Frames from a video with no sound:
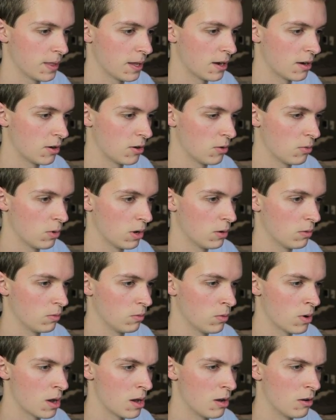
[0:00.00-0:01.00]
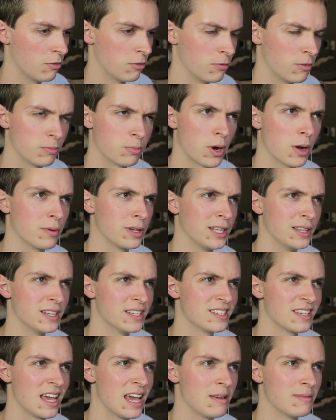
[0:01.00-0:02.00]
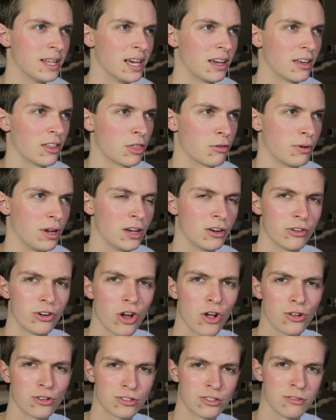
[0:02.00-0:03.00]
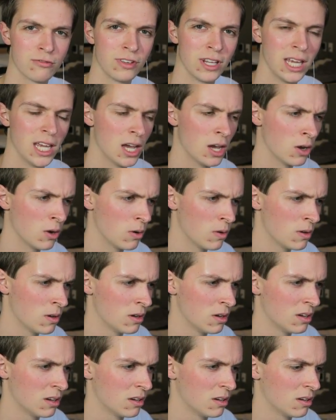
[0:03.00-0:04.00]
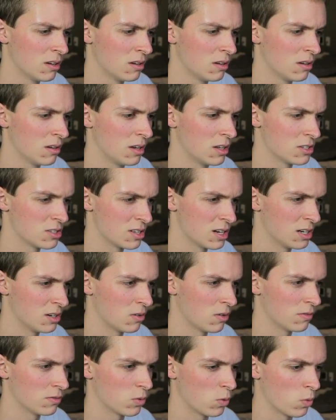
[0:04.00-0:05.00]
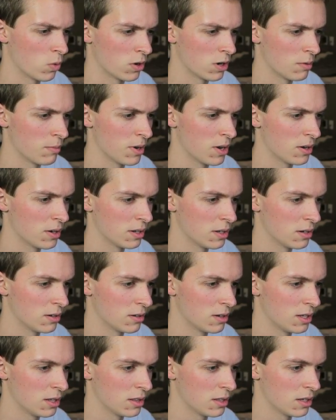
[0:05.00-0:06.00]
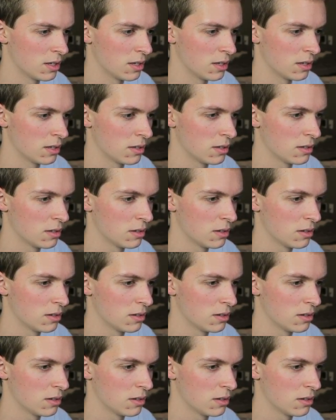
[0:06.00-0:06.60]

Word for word: I don't know what probably in this game, like $300 a video. And so then I don't have to worry about it or anything.